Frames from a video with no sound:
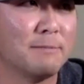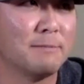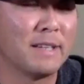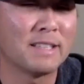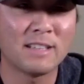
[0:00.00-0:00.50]

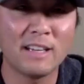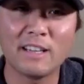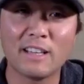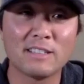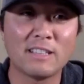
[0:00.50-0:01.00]

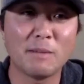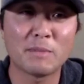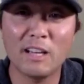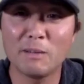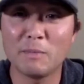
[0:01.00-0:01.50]
exciting at the same
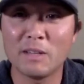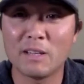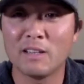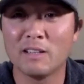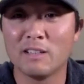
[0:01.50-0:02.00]
time,
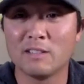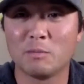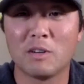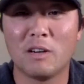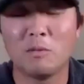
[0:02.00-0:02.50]
because
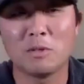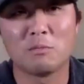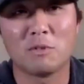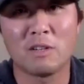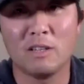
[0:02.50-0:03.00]
we're always
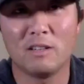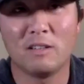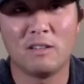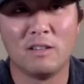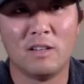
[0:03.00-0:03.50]
working
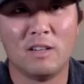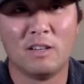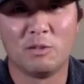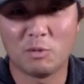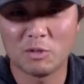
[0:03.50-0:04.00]

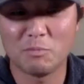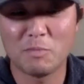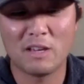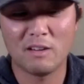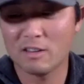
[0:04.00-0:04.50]
for
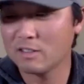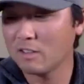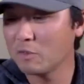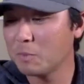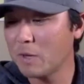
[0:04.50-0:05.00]
making
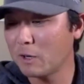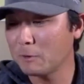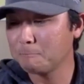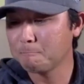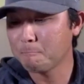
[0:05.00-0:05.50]
ourselves
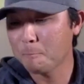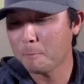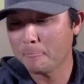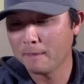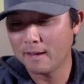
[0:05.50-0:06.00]
better.
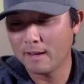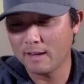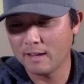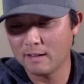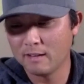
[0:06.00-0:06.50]
And